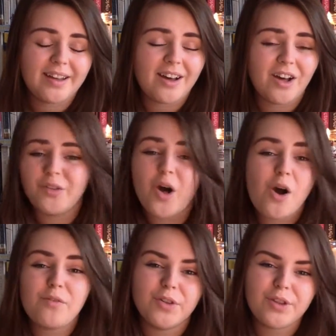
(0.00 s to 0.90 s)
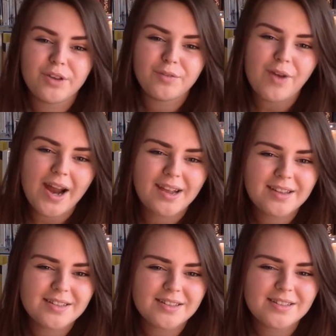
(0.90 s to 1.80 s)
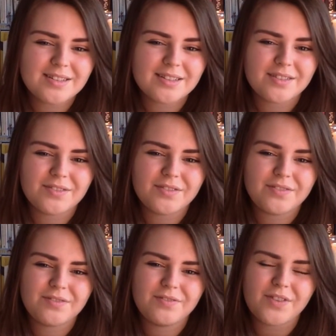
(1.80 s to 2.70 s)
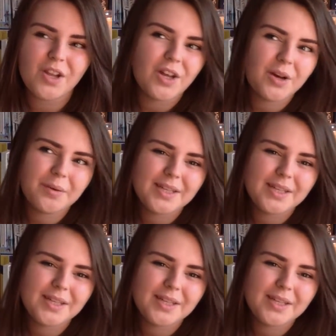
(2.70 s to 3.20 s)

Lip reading: a lot of other writers follow.